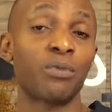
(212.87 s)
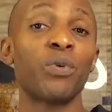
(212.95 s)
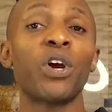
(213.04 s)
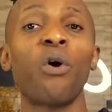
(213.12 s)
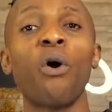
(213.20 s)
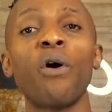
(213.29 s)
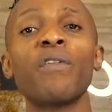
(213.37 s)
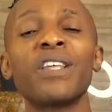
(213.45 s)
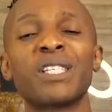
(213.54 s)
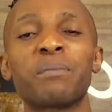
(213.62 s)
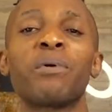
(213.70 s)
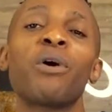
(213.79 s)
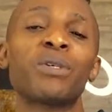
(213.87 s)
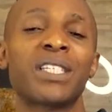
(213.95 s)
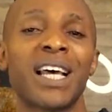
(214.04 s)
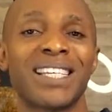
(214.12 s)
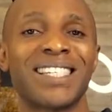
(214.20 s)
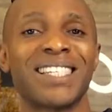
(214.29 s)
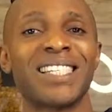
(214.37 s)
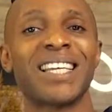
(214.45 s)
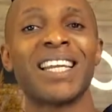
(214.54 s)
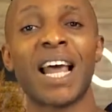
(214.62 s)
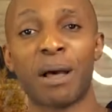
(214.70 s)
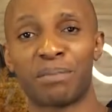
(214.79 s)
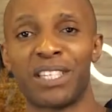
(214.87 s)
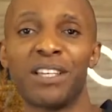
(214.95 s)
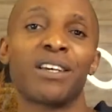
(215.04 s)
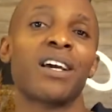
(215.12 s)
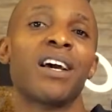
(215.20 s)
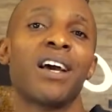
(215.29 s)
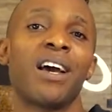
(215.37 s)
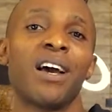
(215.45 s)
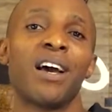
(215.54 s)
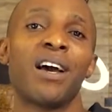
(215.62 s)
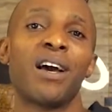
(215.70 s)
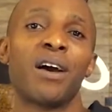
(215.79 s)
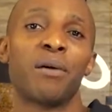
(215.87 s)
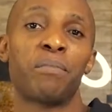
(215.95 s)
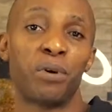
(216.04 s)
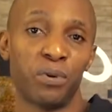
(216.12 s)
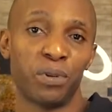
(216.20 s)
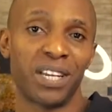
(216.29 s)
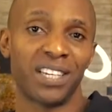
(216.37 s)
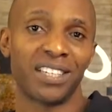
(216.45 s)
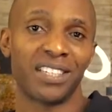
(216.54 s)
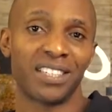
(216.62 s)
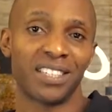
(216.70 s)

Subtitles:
And we call this process synaptic pruning.